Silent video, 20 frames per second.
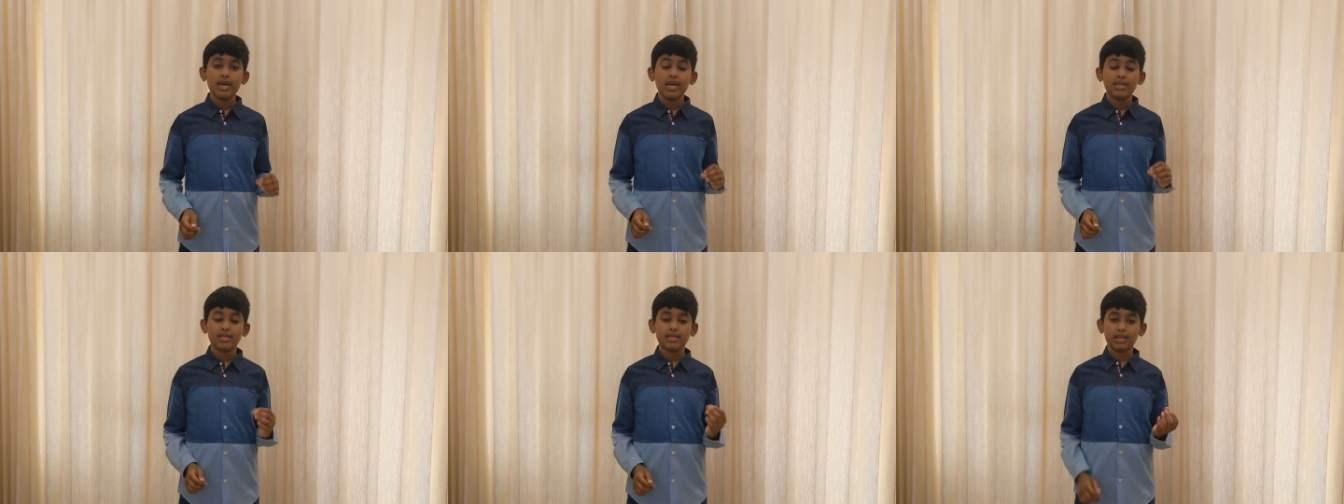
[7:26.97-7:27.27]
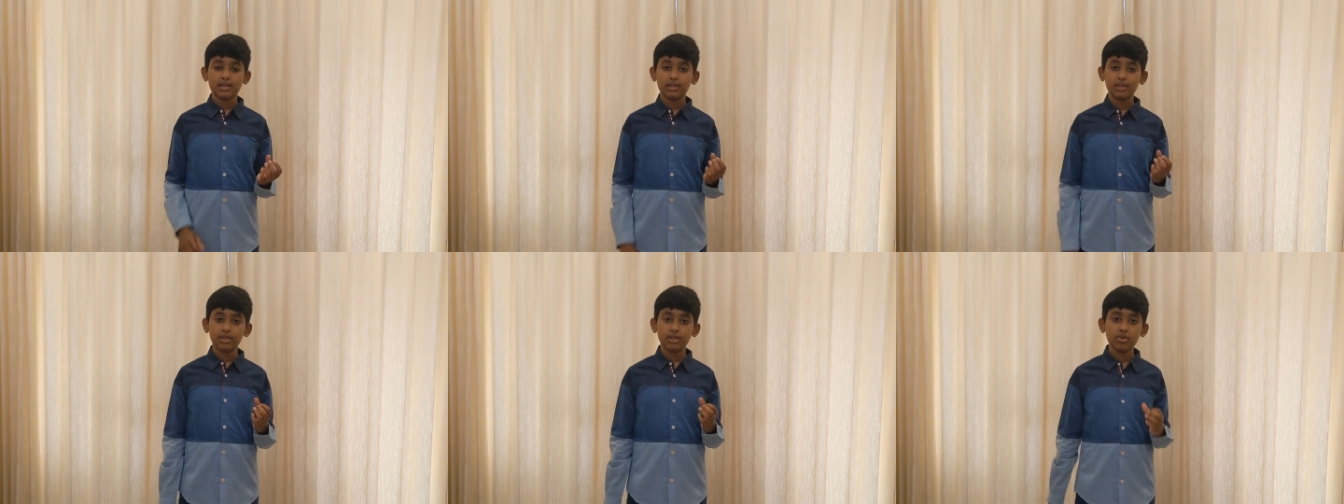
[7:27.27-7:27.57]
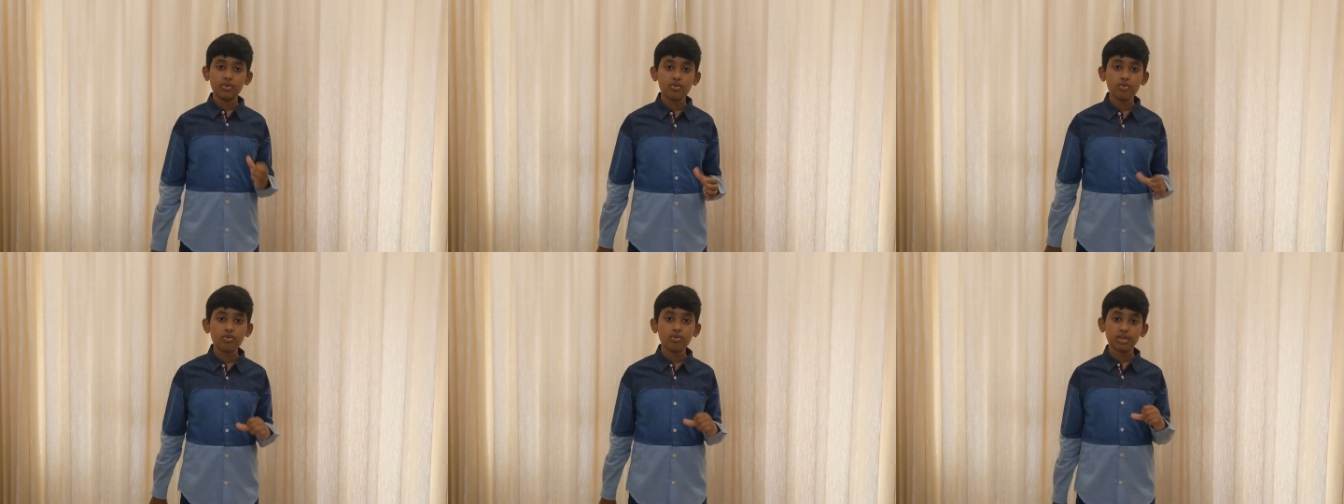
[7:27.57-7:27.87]
It's a
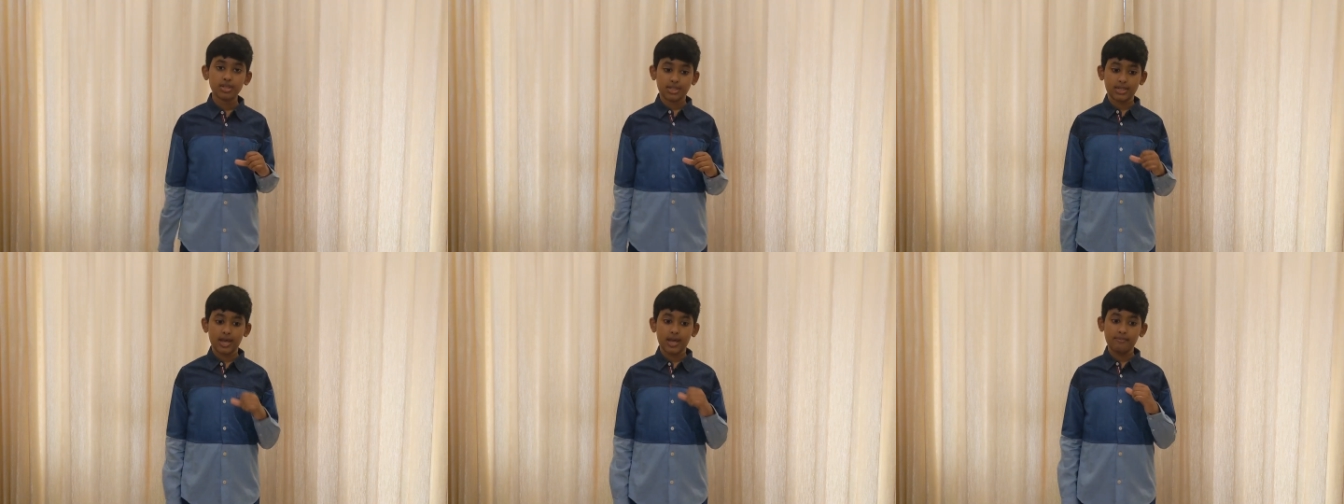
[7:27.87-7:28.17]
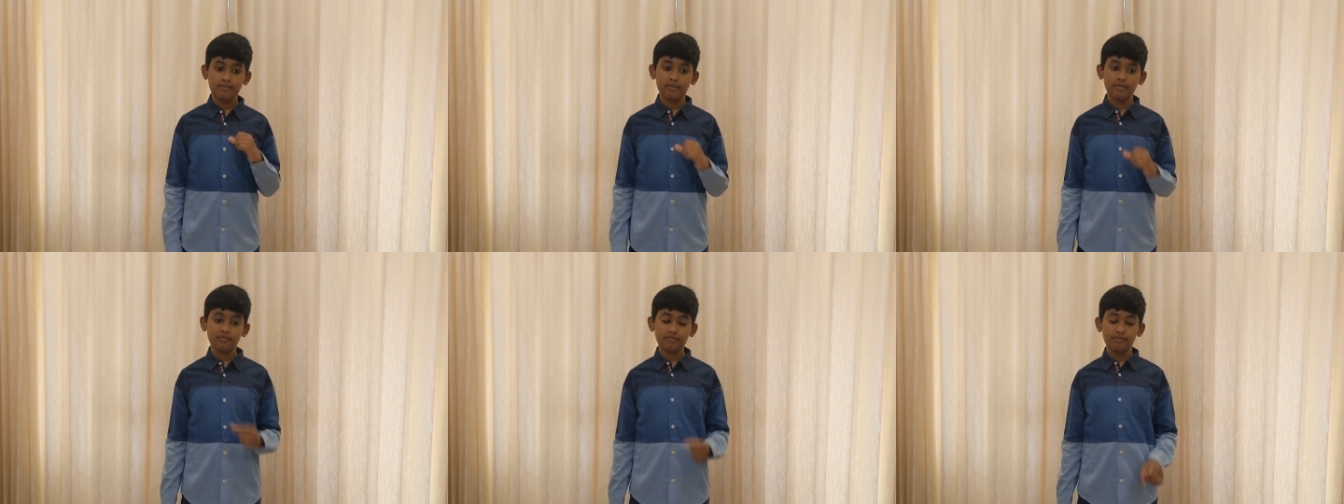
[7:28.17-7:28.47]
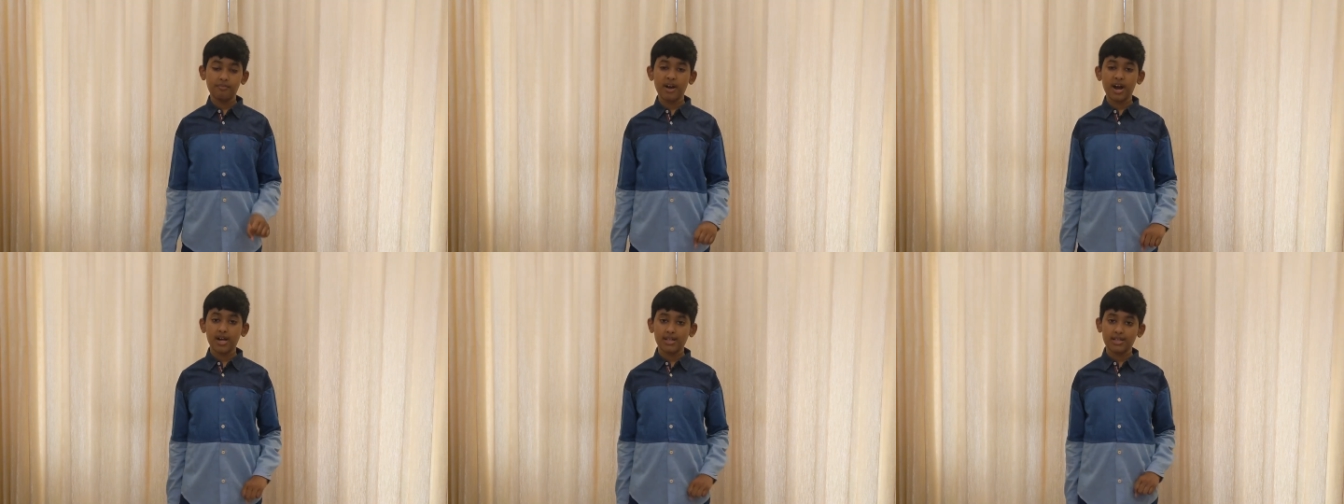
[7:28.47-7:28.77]
new type
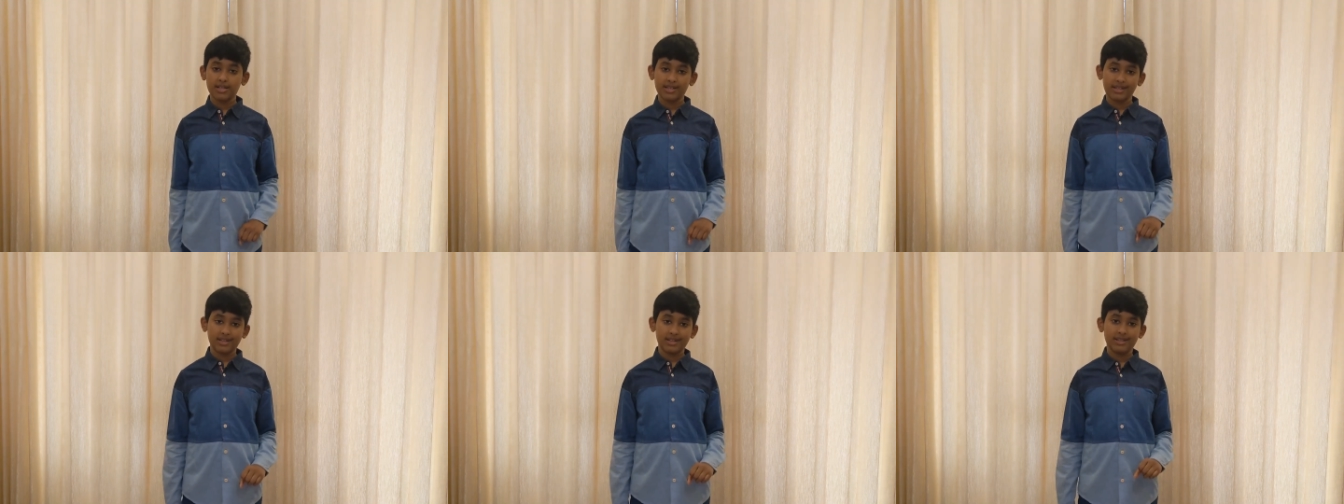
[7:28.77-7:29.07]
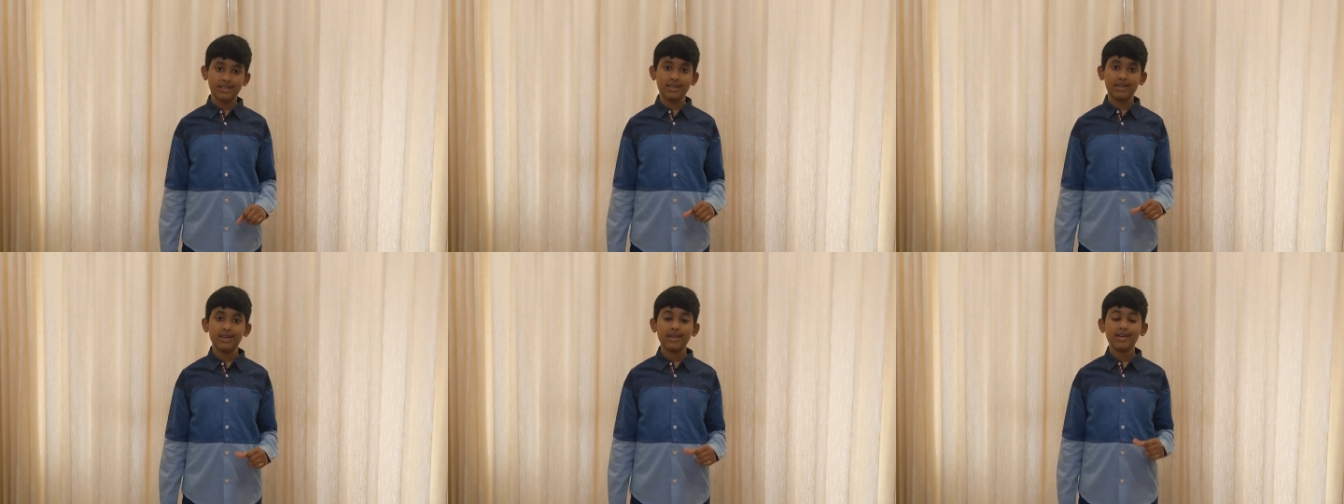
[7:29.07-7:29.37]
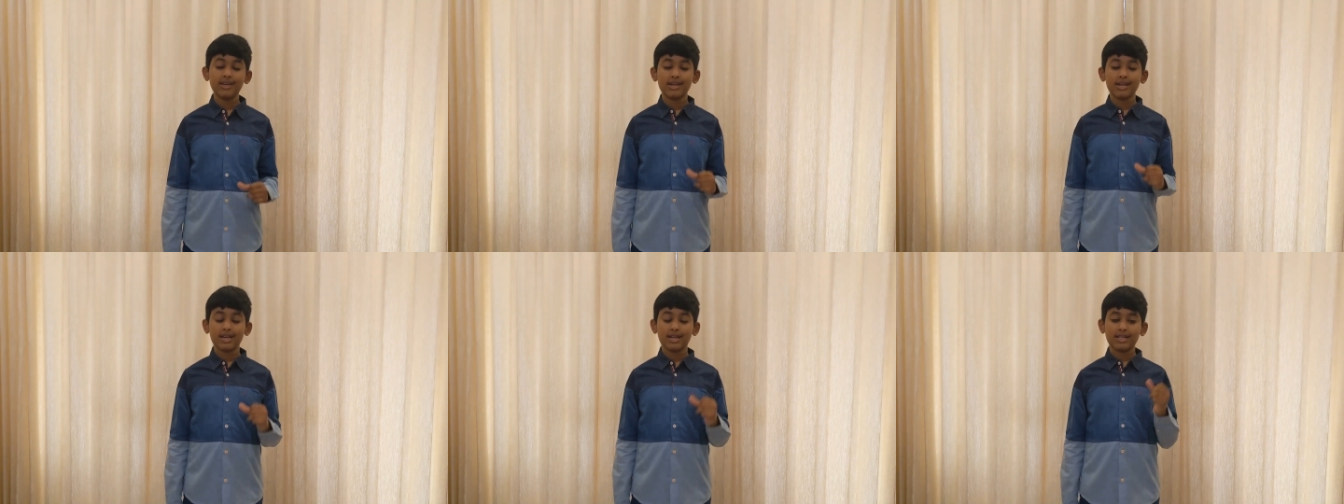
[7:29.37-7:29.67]
of particle,
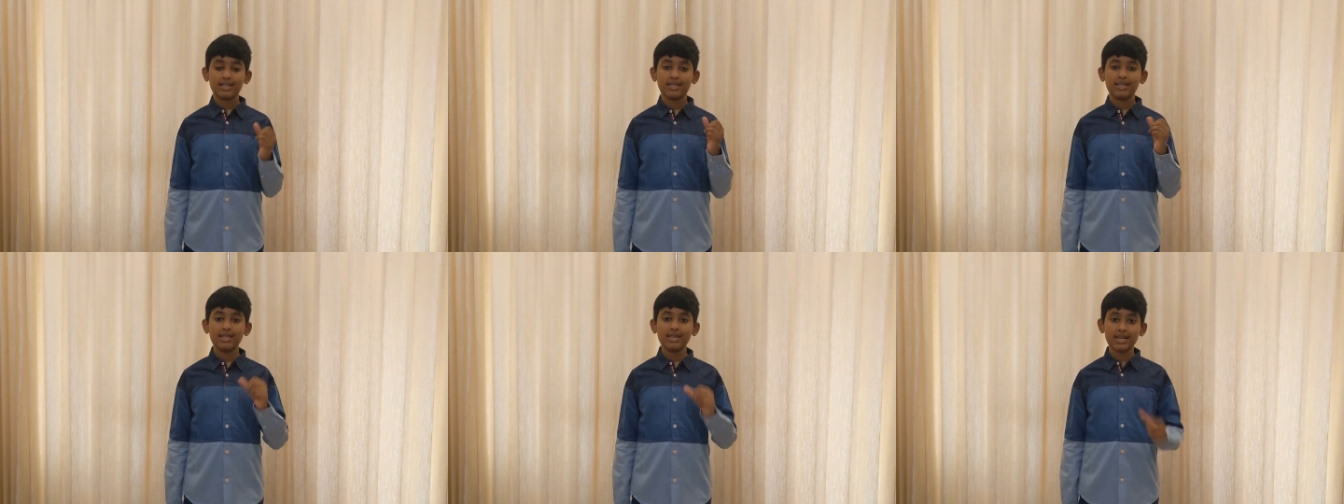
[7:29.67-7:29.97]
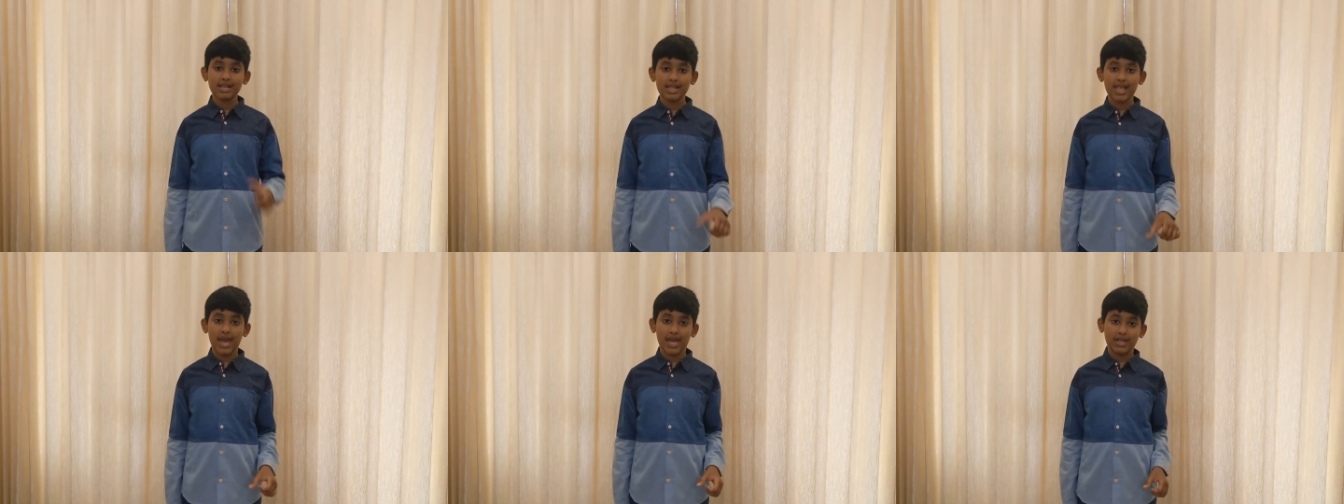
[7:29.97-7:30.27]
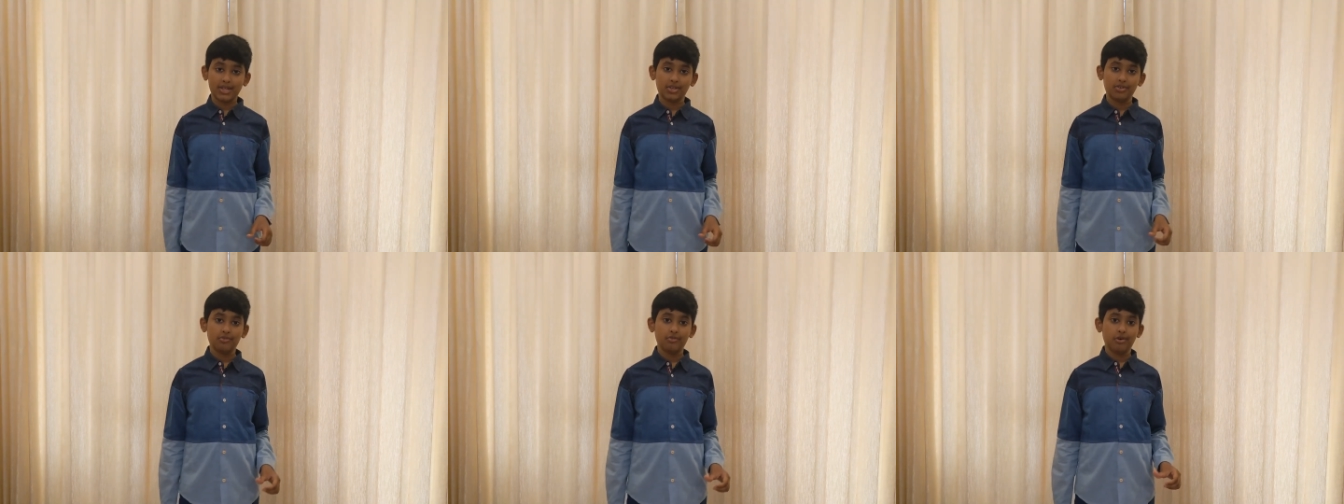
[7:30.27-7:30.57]
the
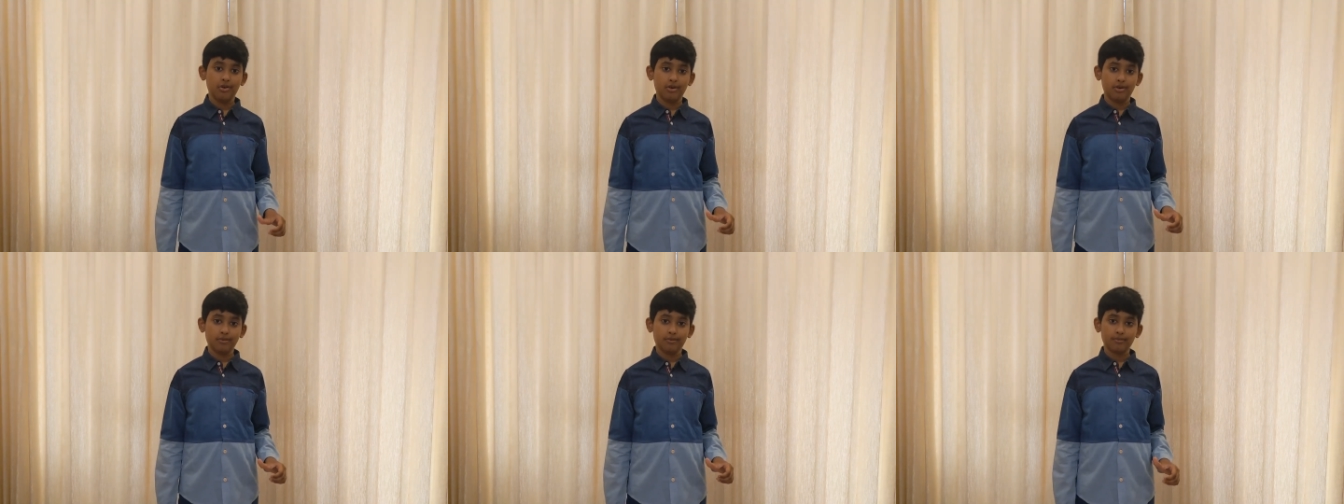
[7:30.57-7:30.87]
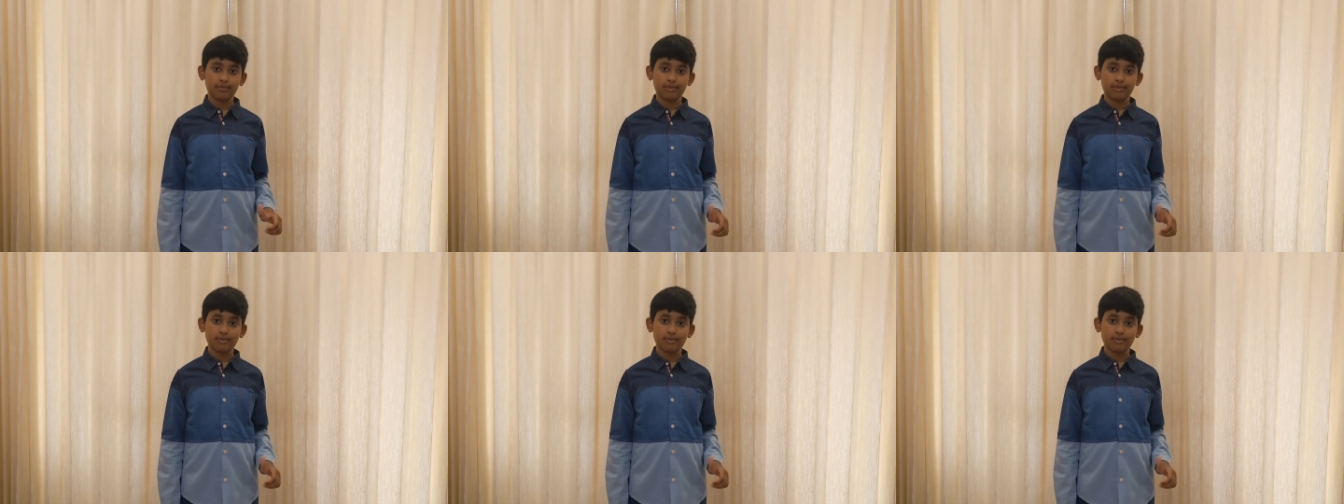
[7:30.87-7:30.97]
electron.